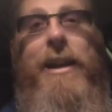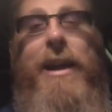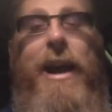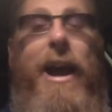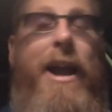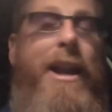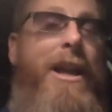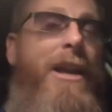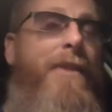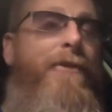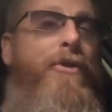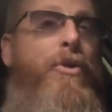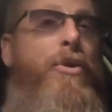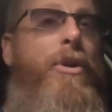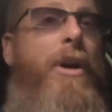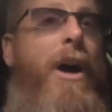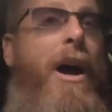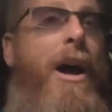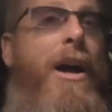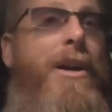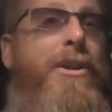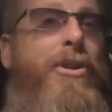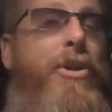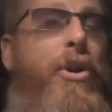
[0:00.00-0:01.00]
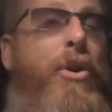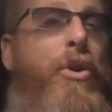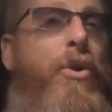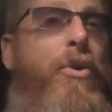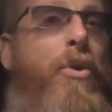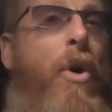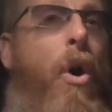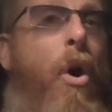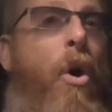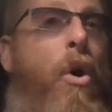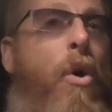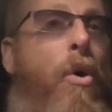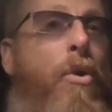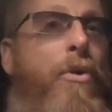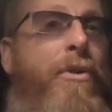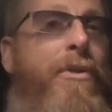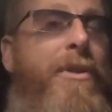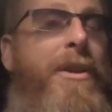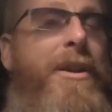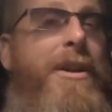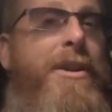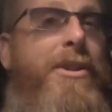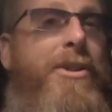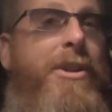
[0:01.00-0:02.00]
any of you guys who own
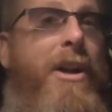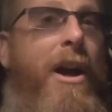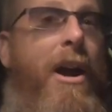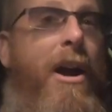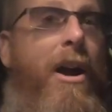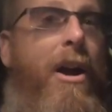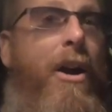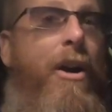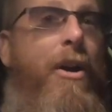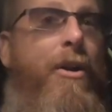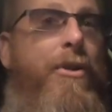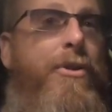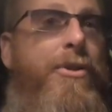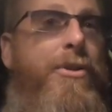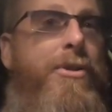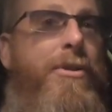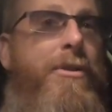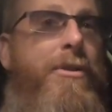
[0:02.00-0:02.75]
these cars,